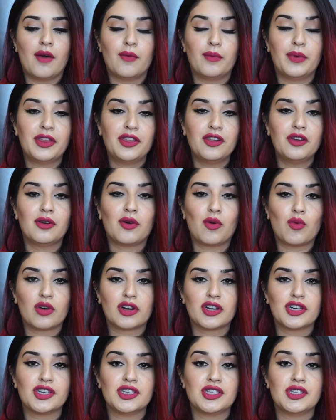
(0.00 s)
with your
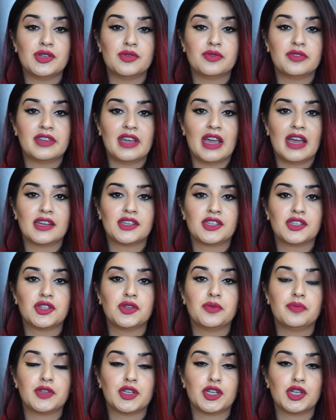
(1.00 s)
orders, you get
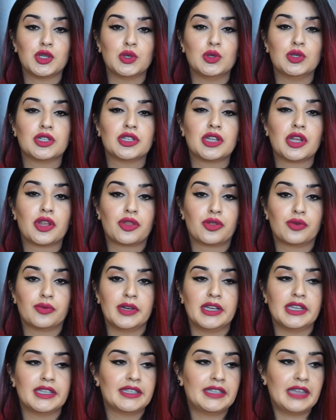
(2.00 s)
to choose
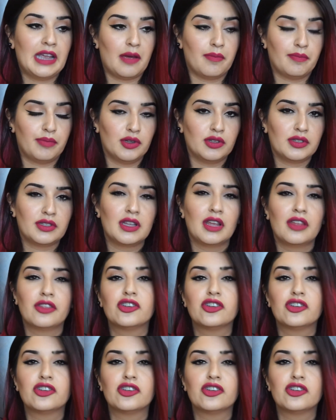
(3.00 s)
3 samples.